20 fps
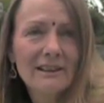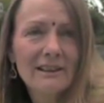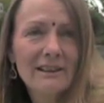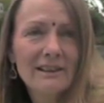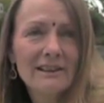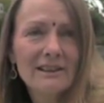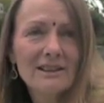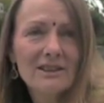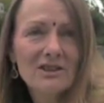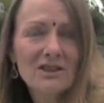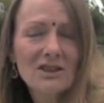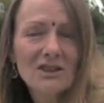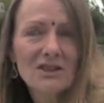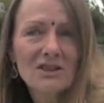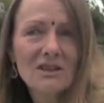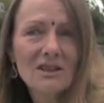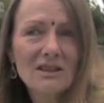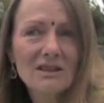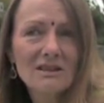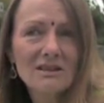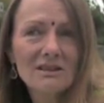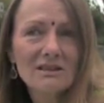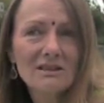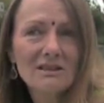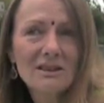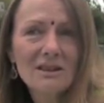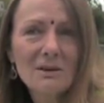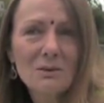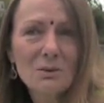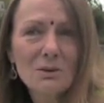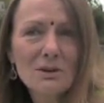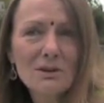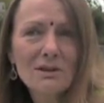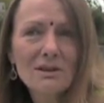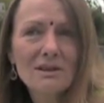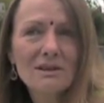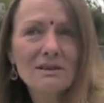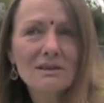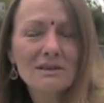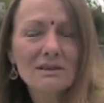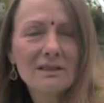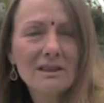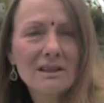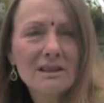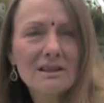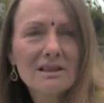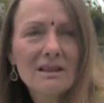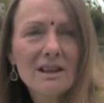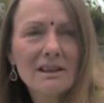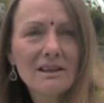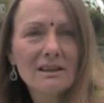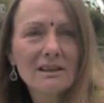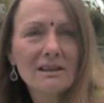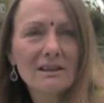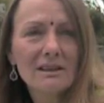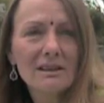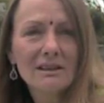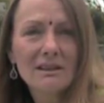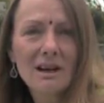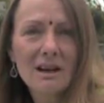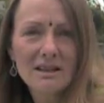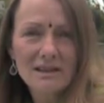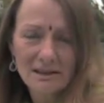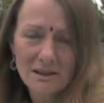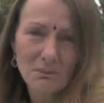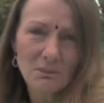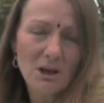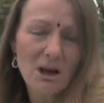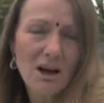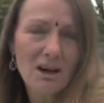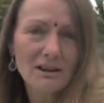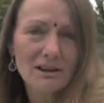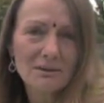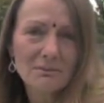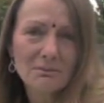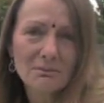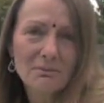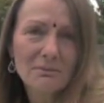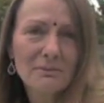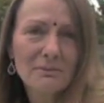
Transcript: That it's just not worth it. It's like a gossip column.